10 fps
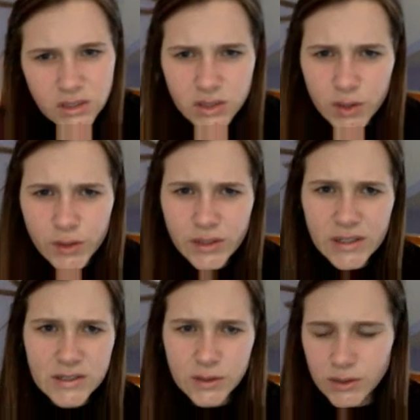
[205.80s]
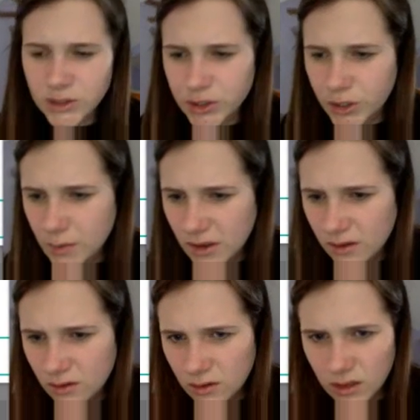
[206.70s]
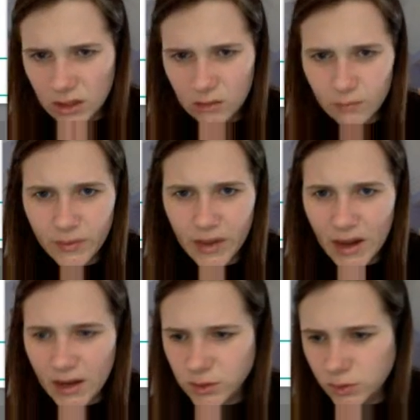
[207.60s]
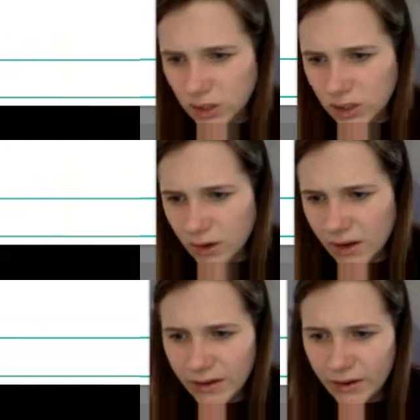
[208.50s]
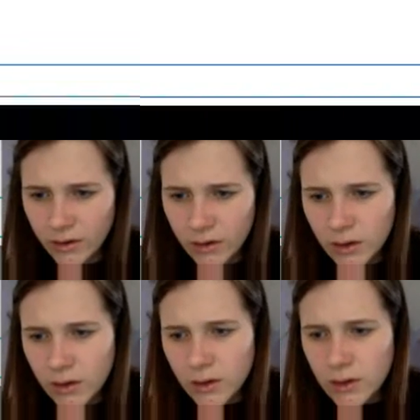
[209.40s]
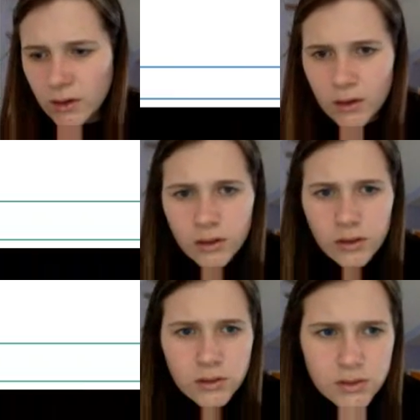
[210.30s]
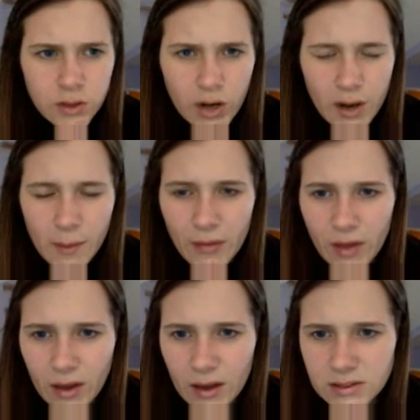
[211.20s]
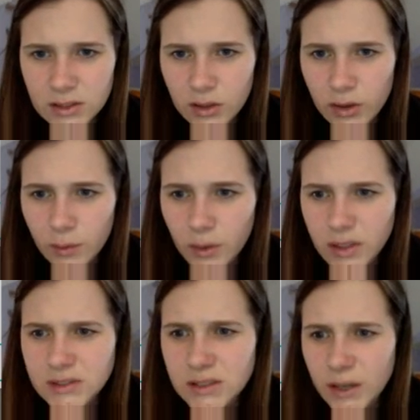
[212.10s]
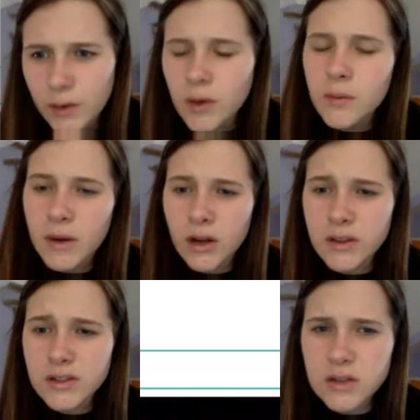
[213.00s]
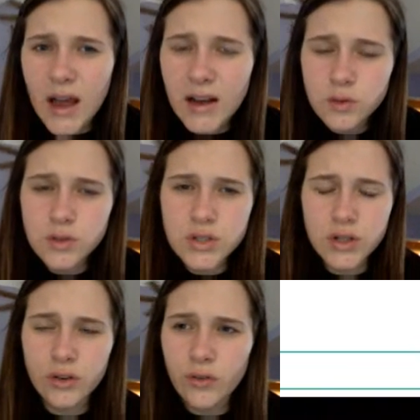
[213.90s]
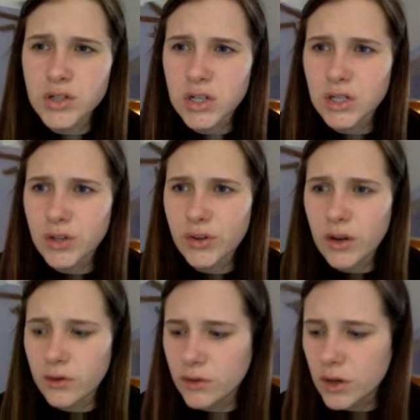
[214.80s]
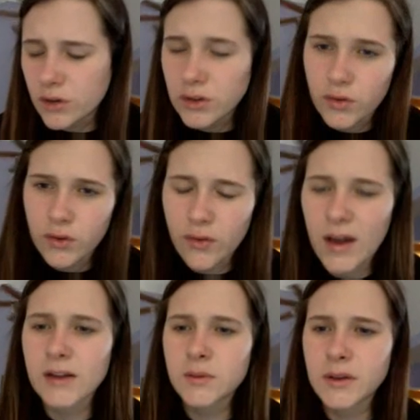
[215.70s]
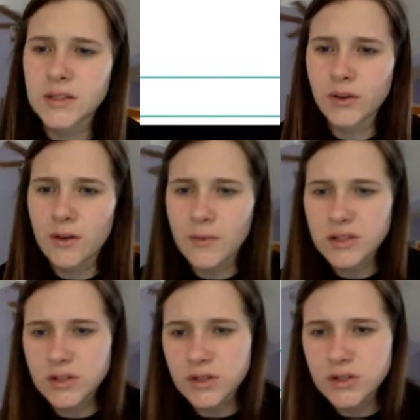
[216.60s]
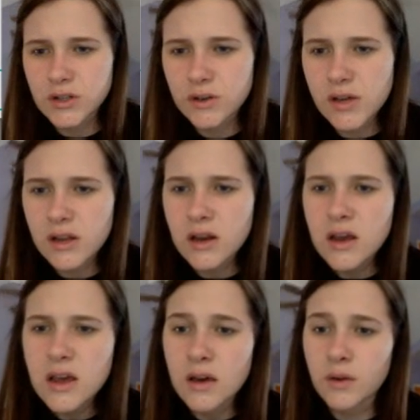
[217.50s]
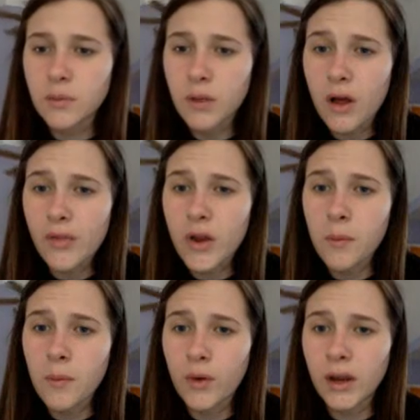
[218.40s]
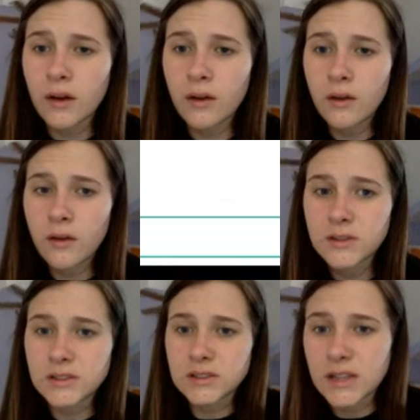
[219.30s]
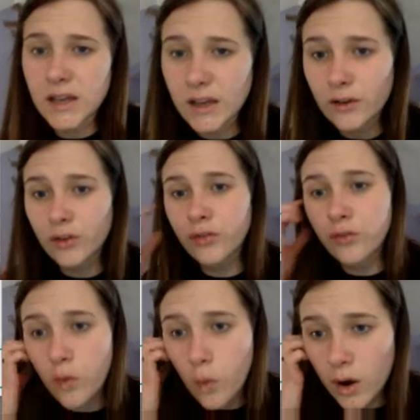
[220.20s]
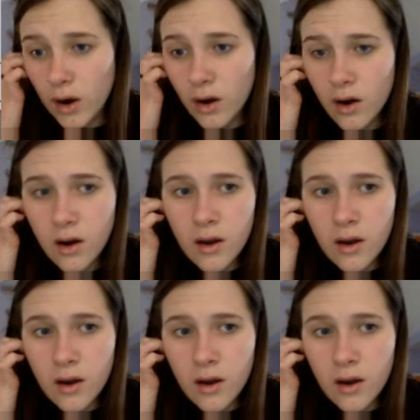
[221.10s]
So I don't think it's going to show me the actual dot right here. Sorry about that, guys. I thought it would. So, but on this actual student version, I do know this for a fact because I do have my students do it. It would plot their point since they entered 4